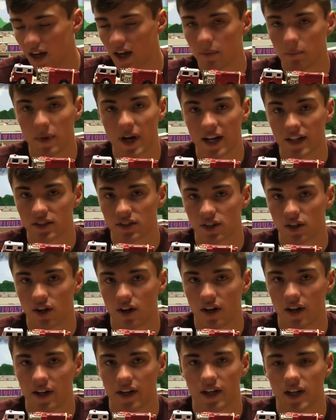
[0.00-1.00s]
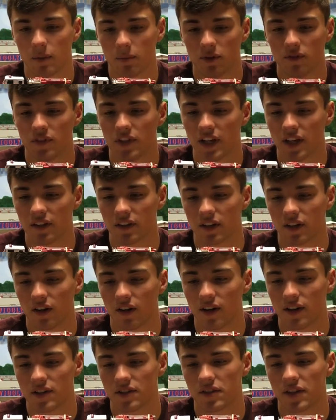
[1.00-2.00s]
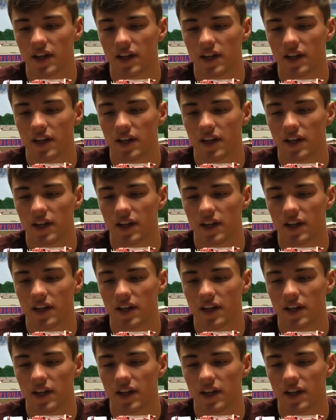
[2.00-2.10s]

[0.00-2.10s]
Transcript: box car and a couple of the other cars.